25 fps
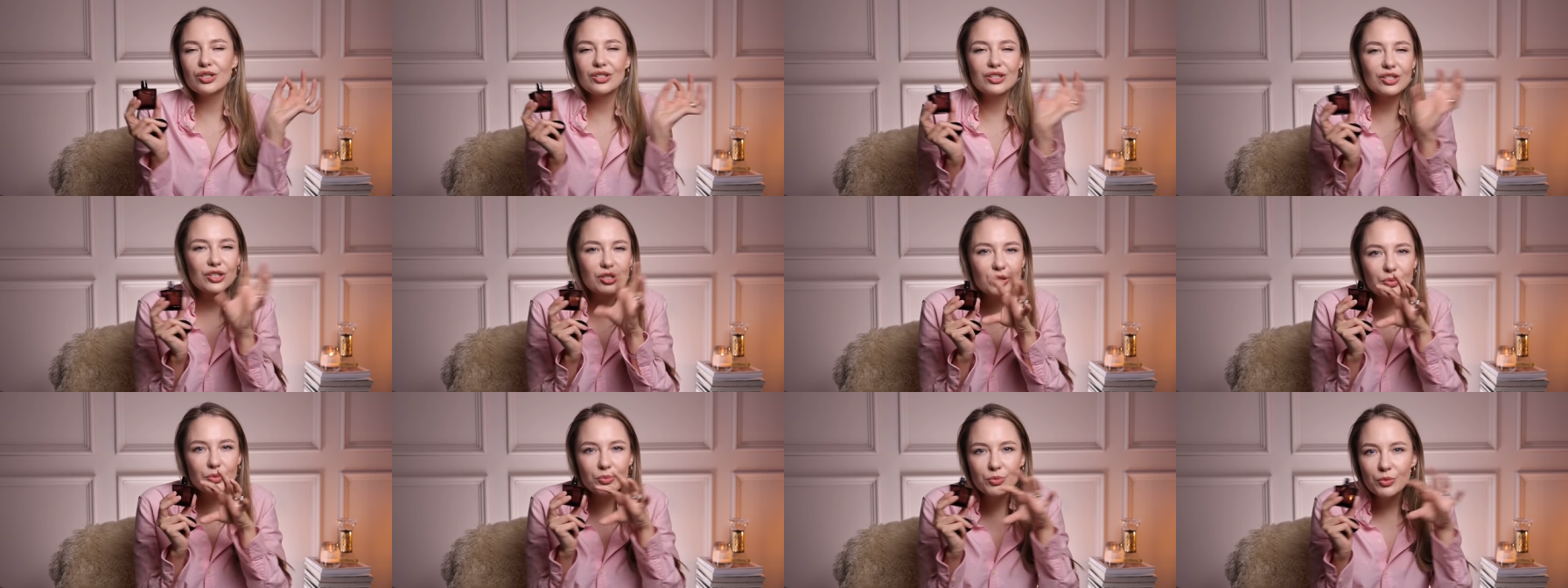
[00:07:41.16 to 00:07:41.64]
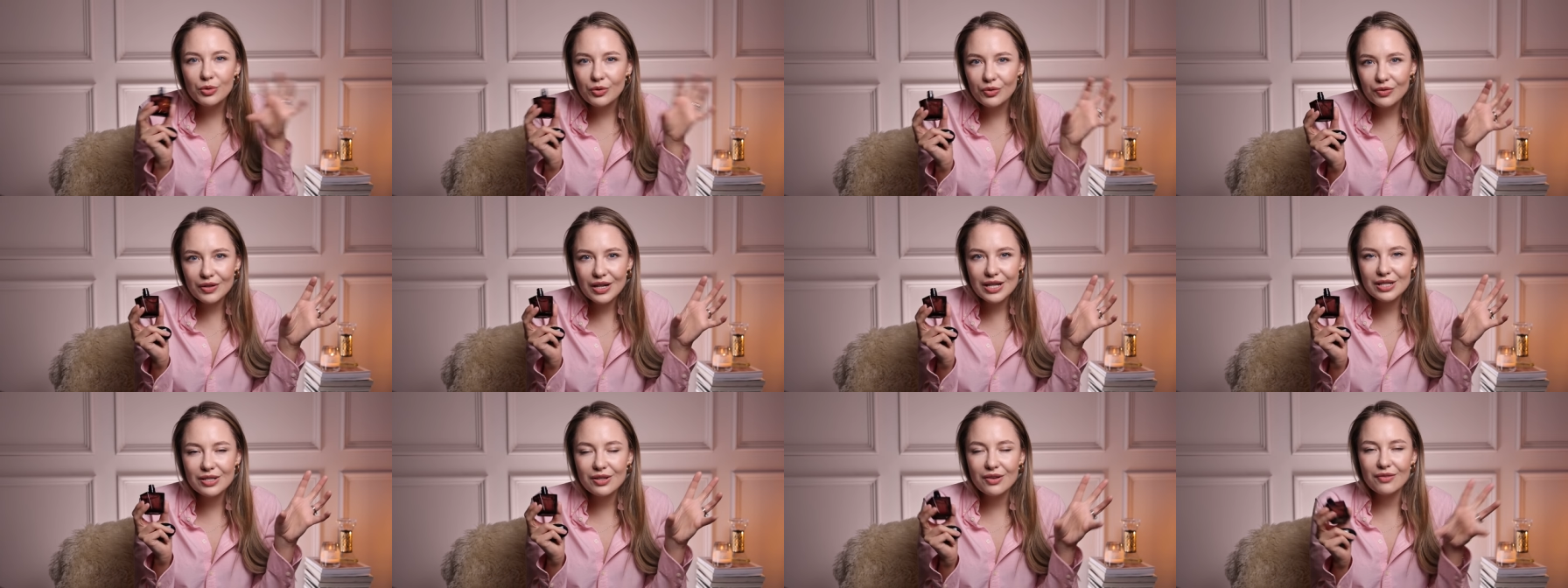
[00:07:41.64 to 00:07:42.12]
just
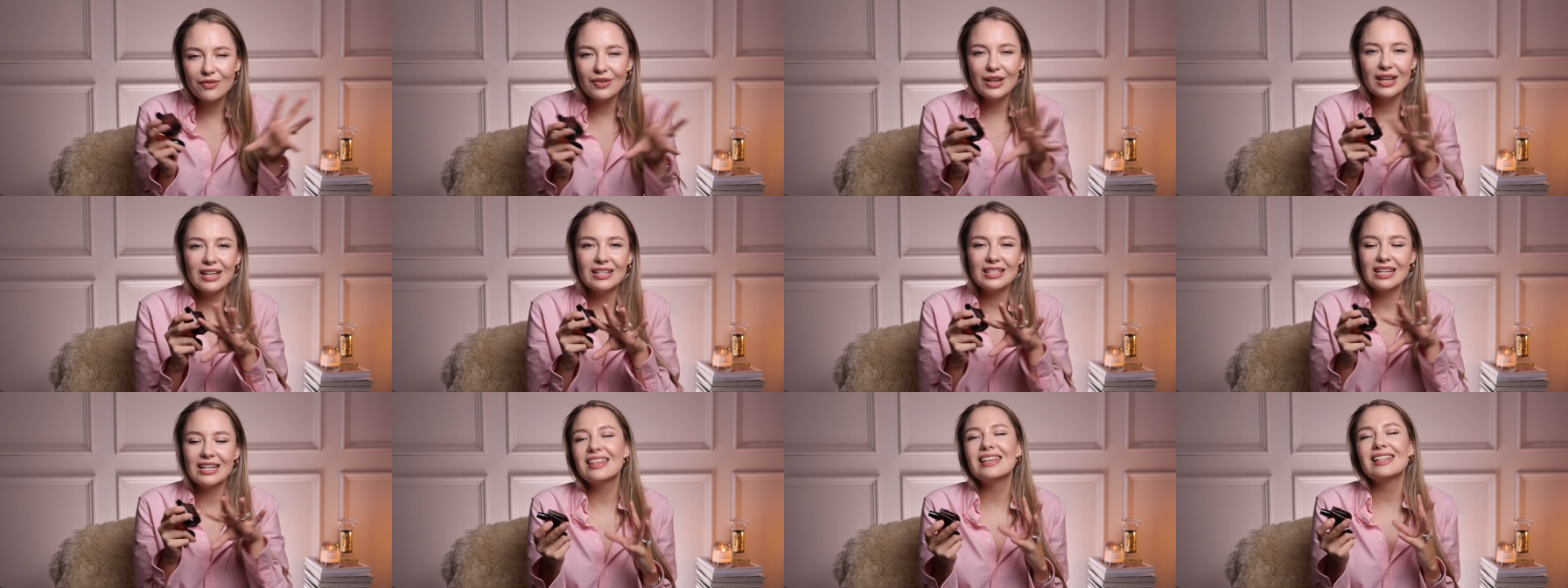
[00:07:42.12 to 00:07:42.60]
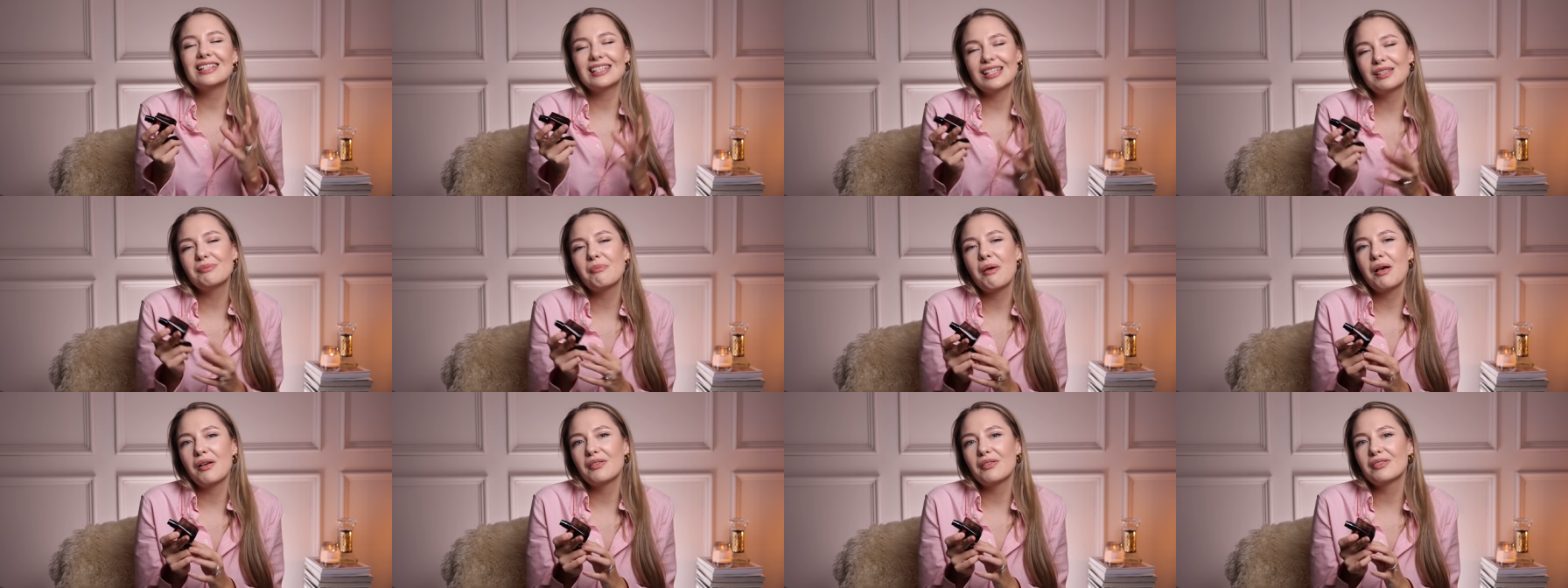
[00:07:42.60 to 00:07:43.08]
smoothness of it, this
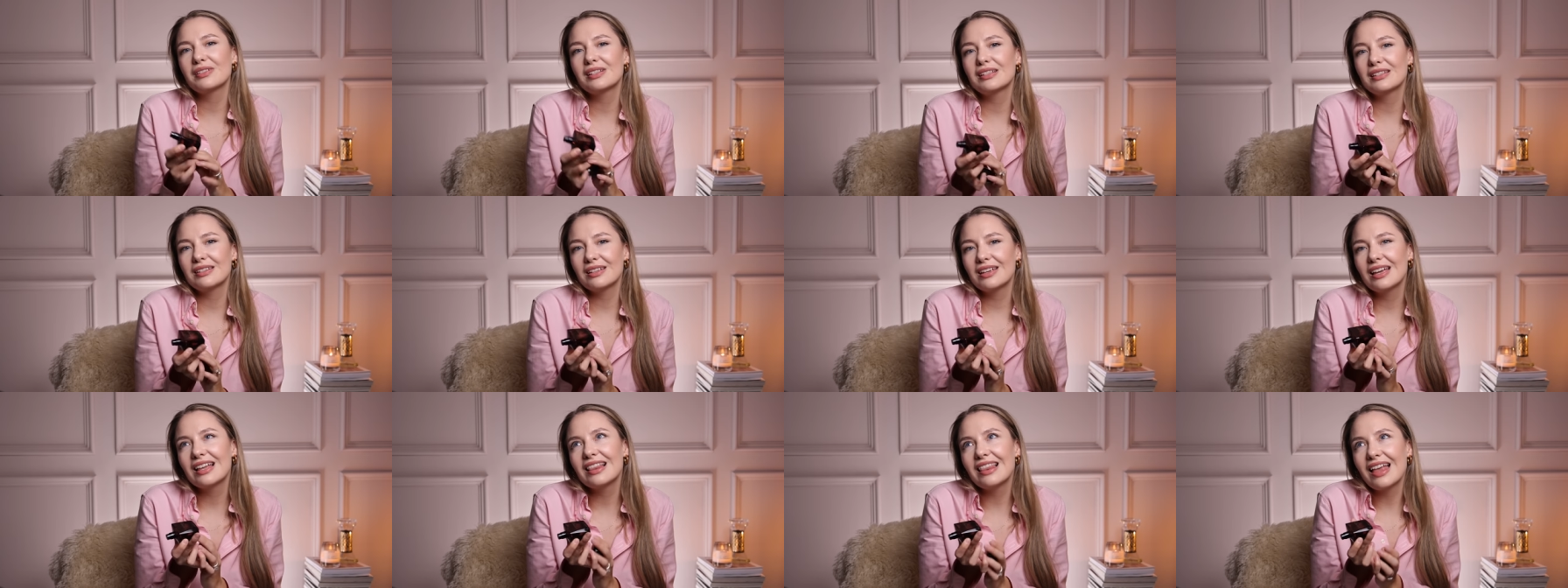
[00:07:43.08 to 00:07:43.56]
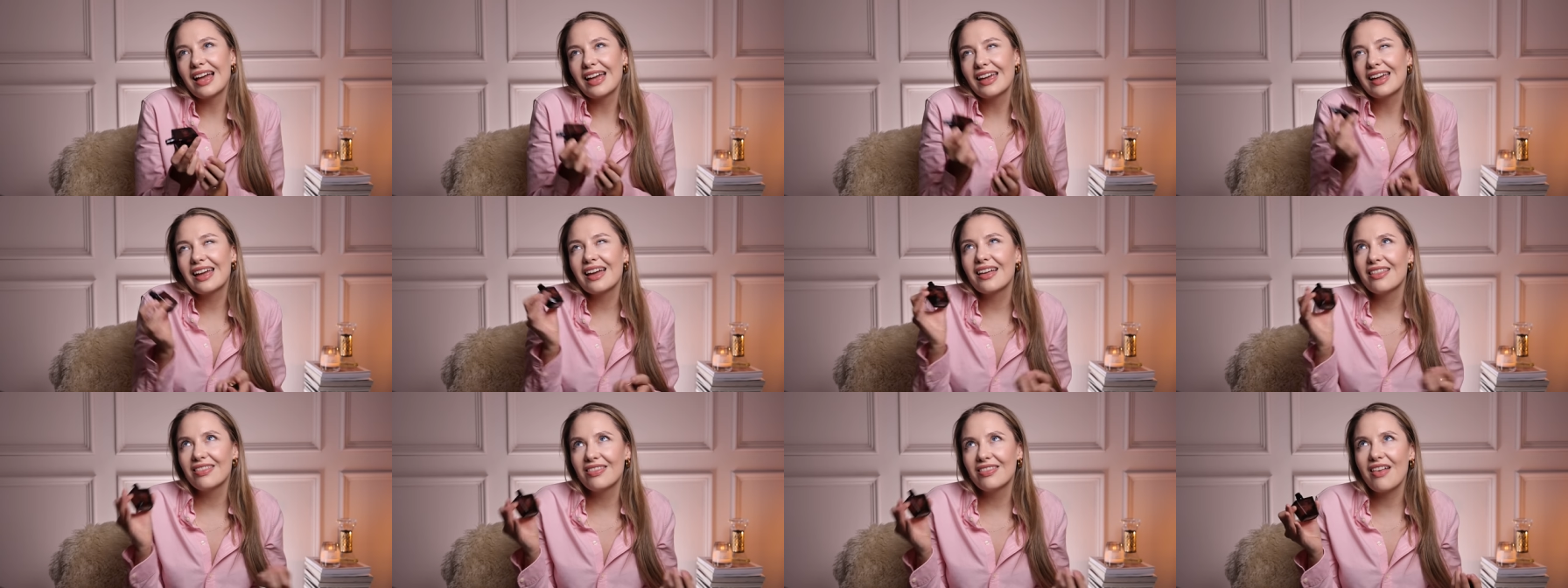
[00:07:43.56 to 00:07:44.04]
smells
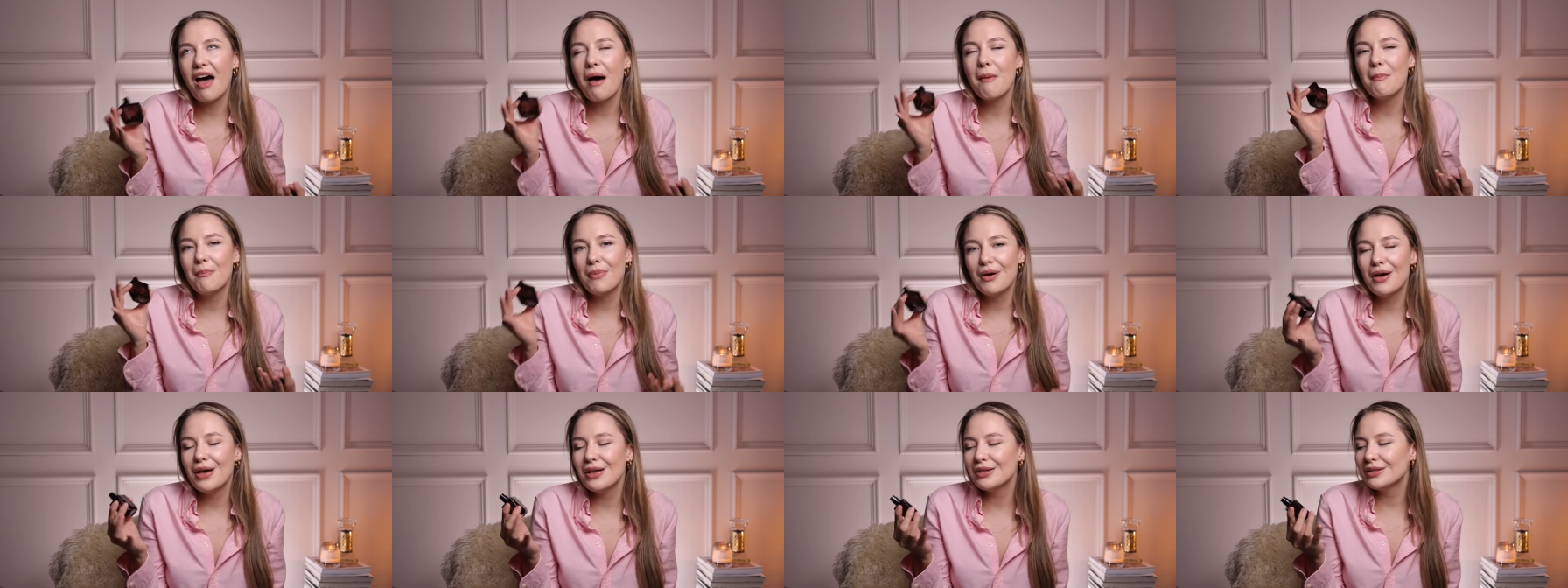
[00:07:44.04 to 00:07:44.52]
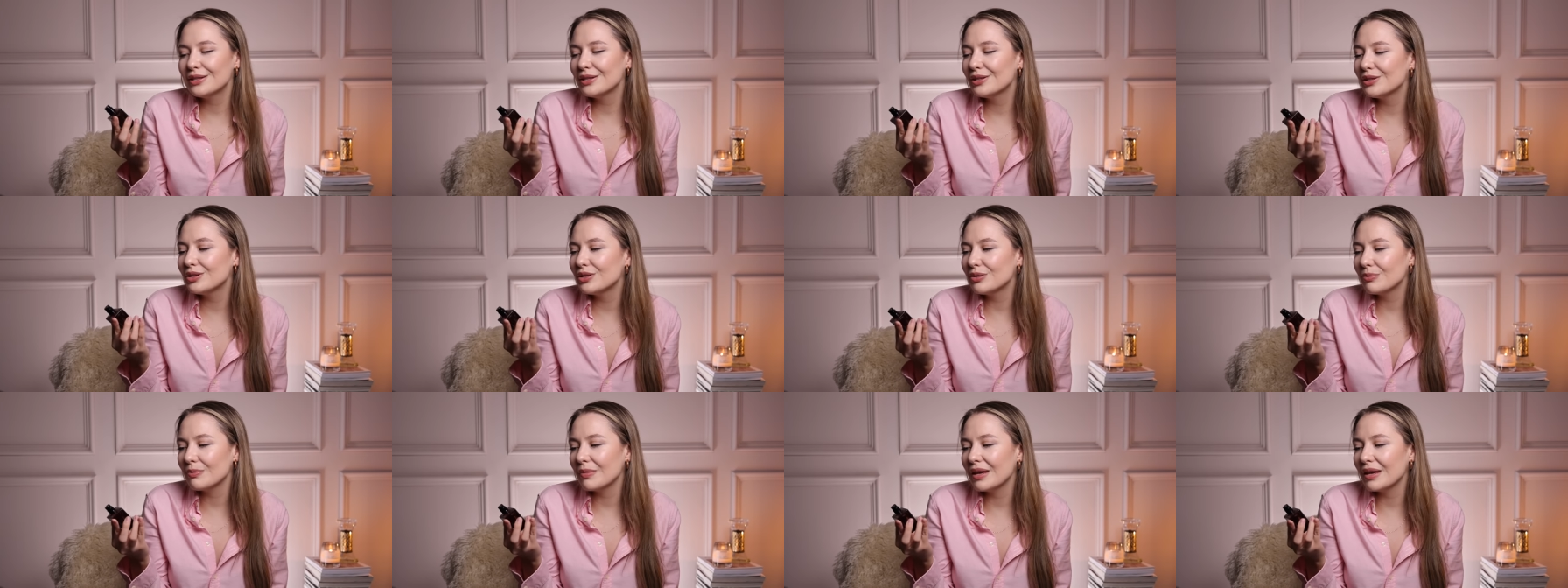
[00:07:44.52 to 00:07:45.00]
like that
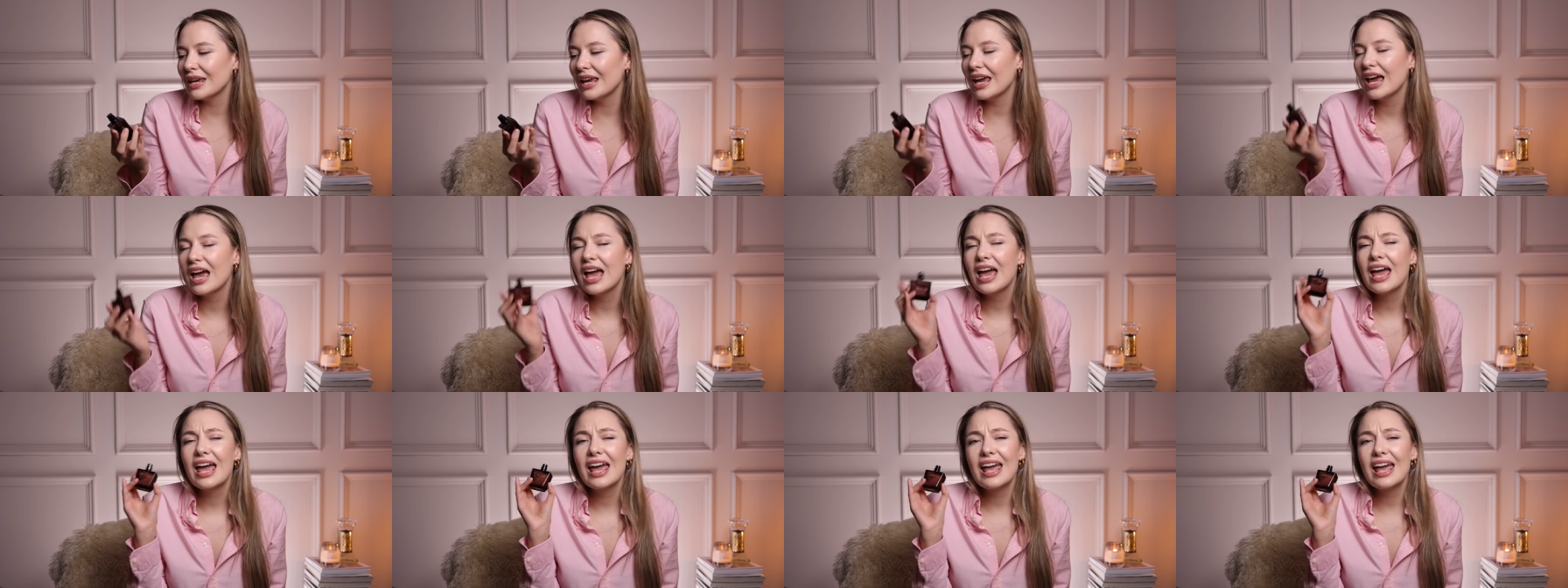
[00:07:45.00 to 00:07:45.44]
person to me.